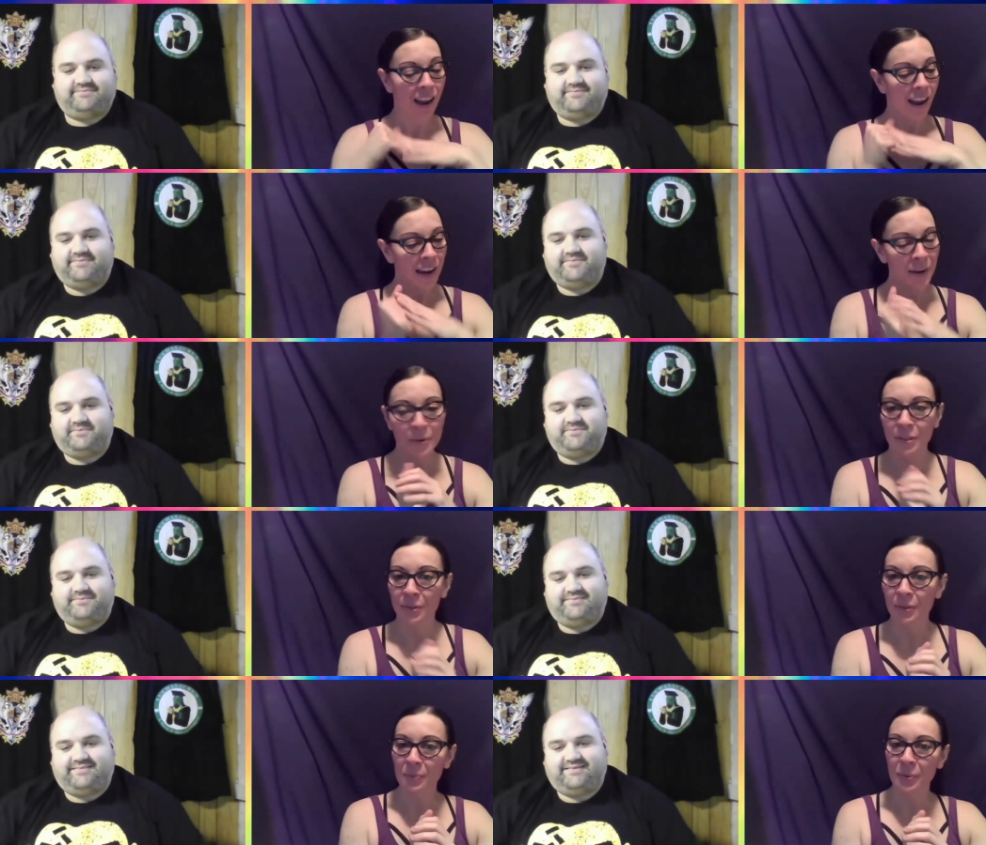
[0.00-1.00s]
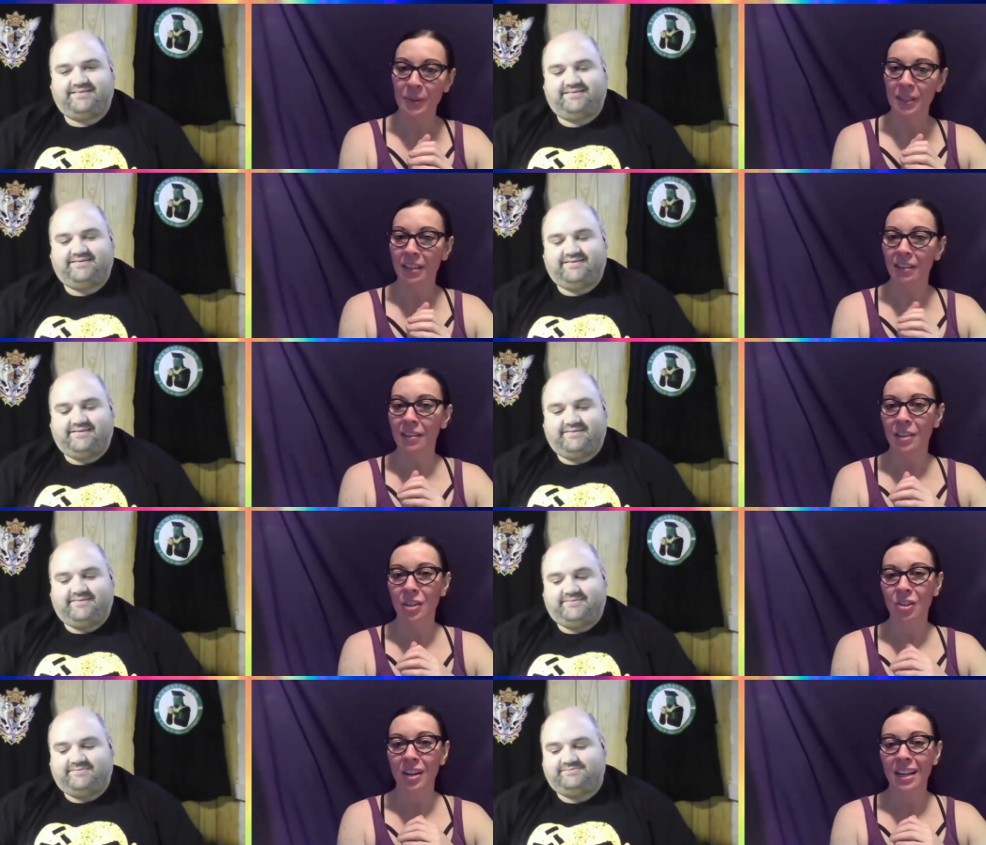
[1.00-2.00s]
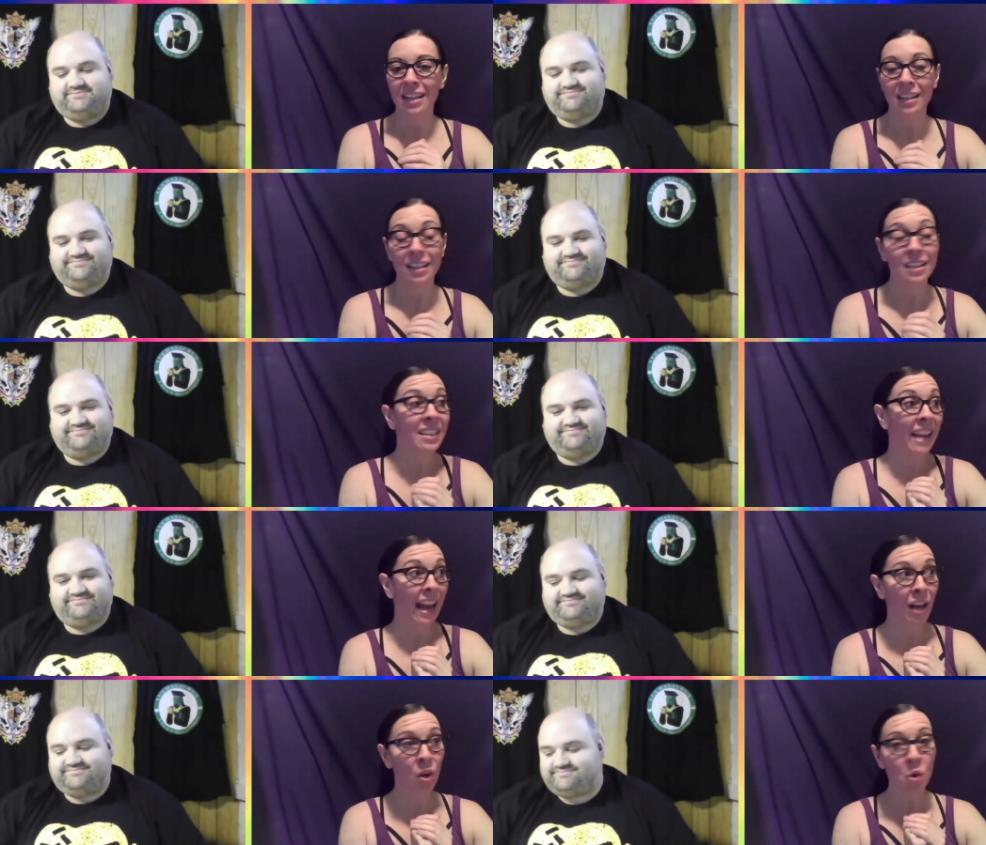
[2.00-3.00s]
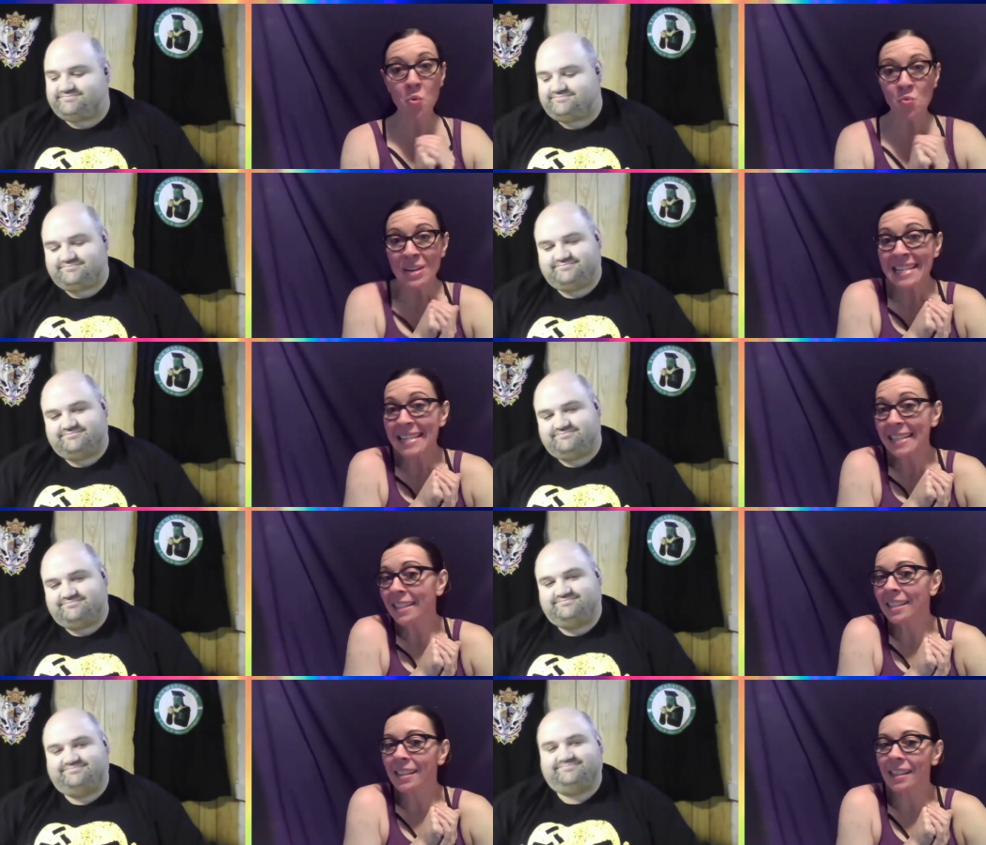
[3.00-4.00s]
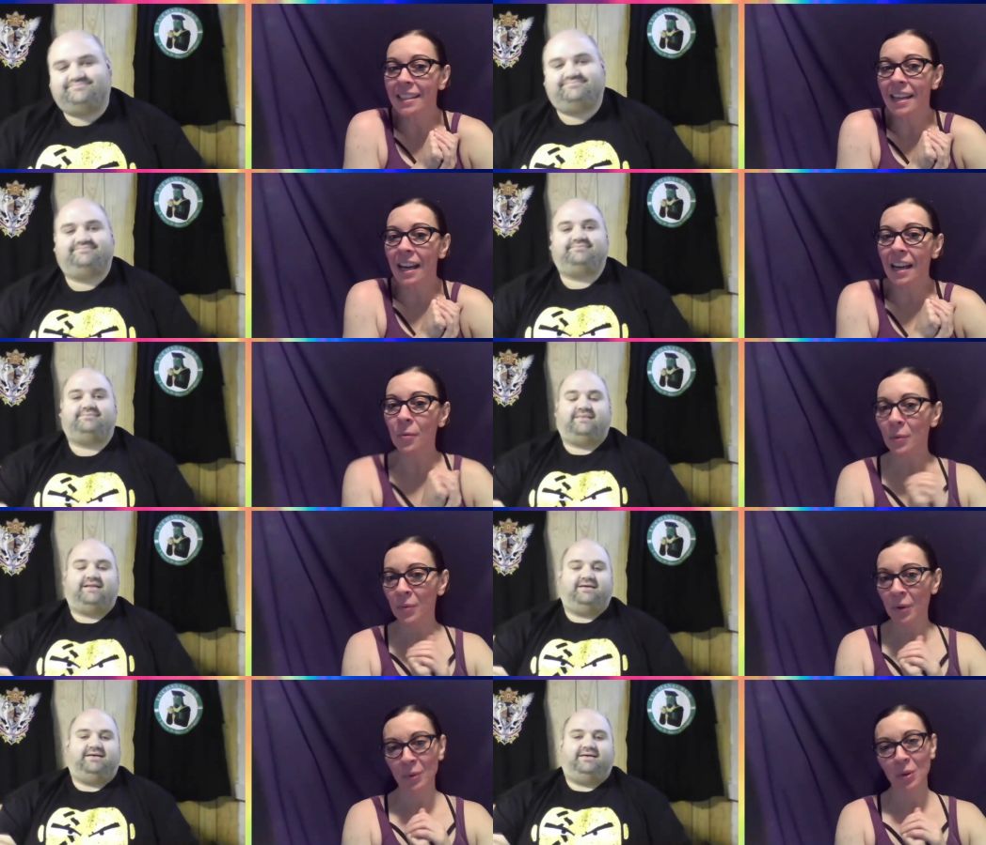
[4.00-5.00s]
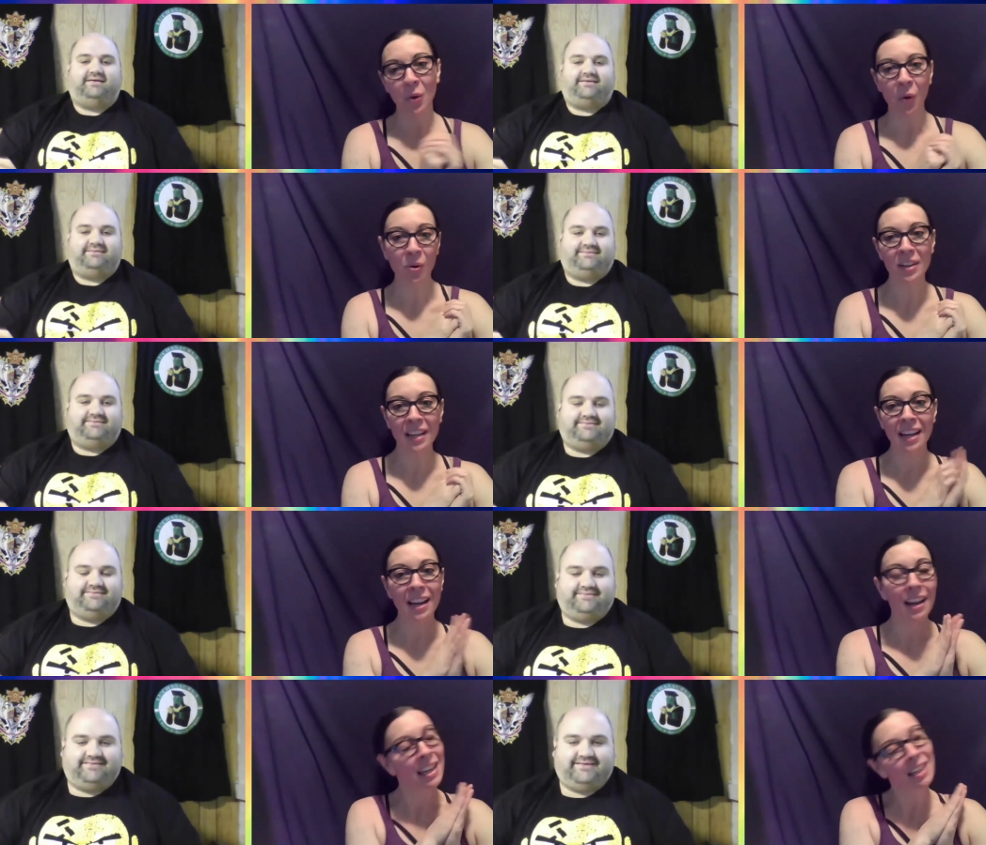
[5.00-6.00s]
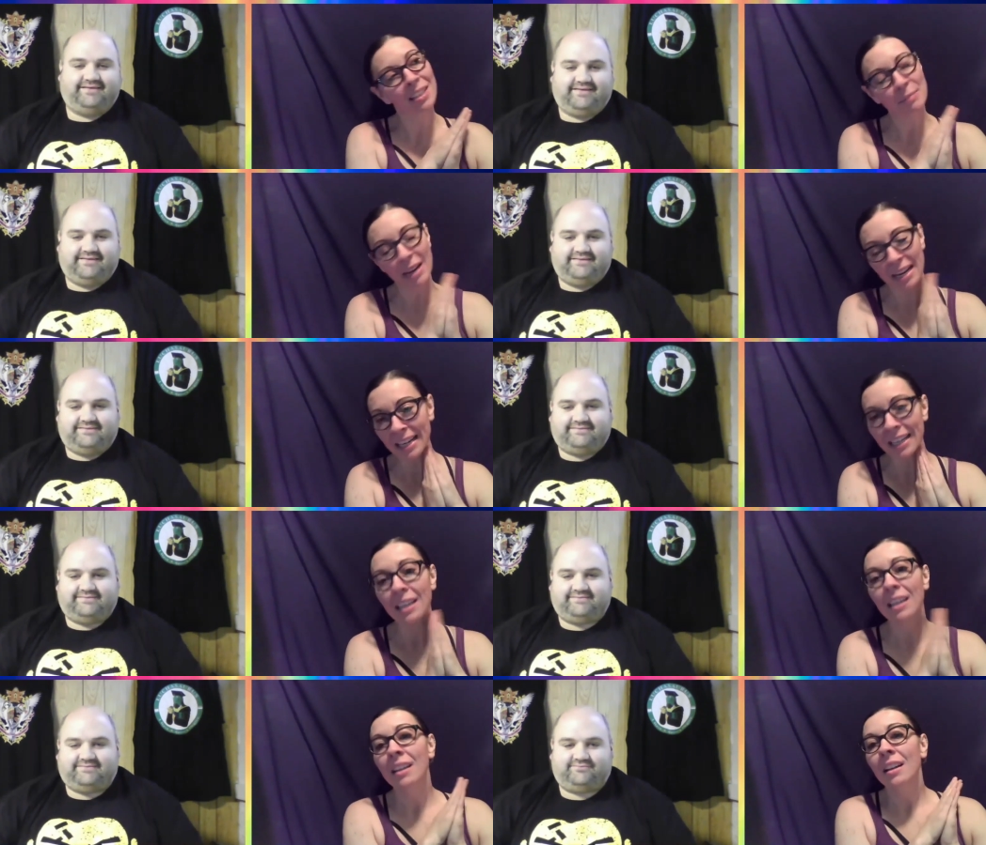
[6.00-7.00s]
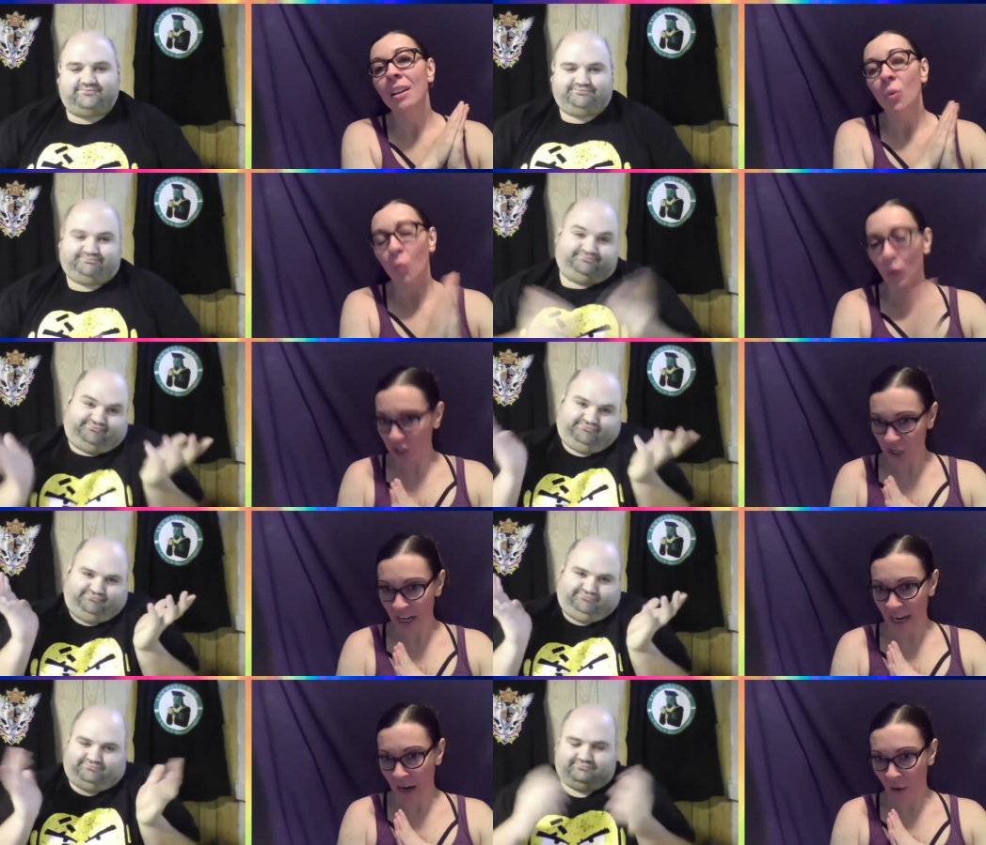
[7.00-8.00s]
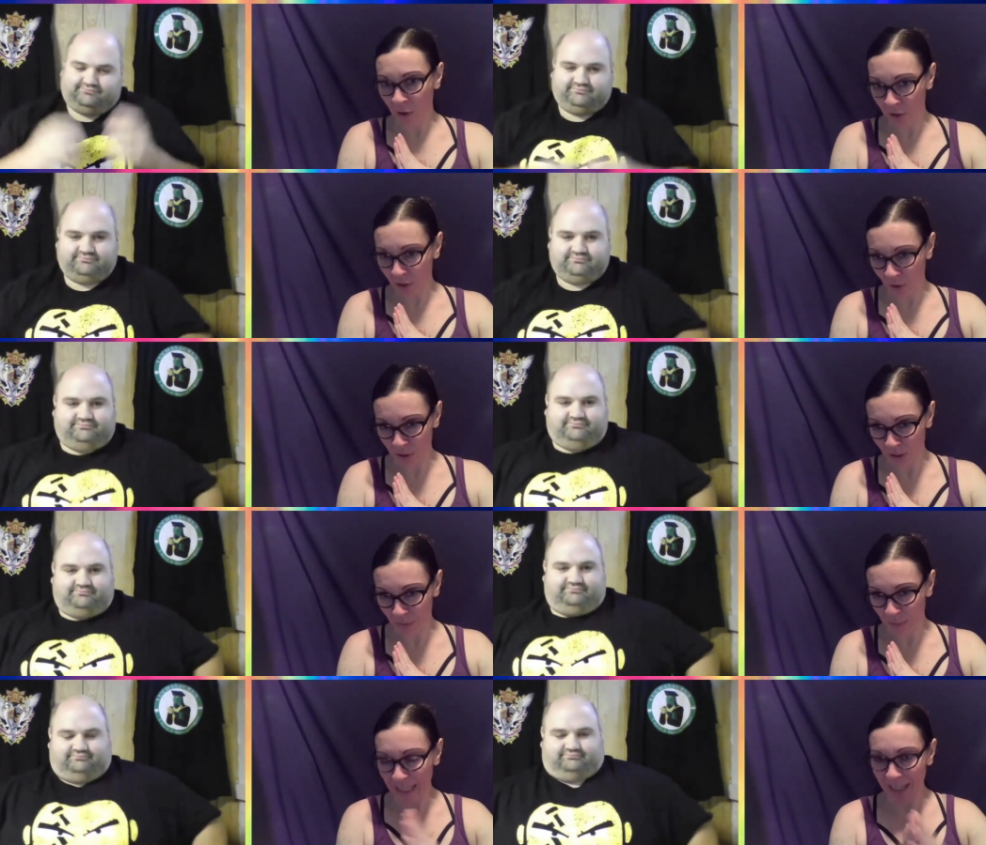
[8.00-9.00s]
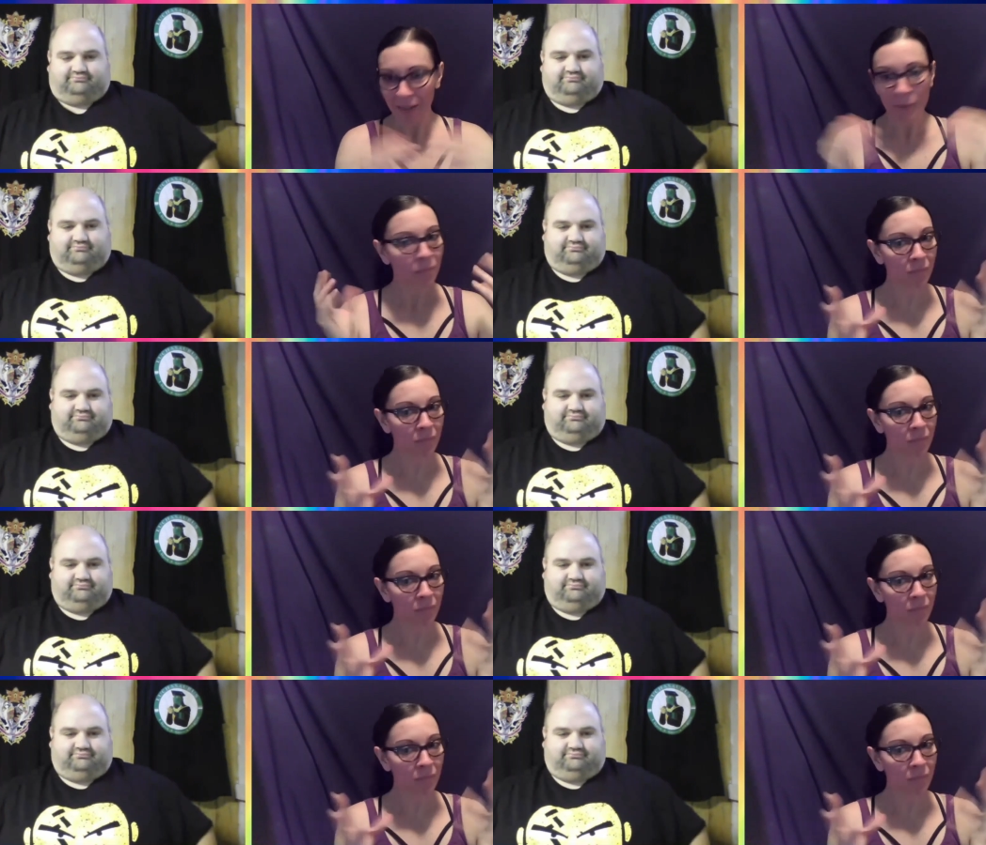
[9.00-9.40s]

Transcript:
Speaker 1: Hey, we're doing pretty good, Andre. It is Halloween today when we're recording. It is my witching hour, so to speak,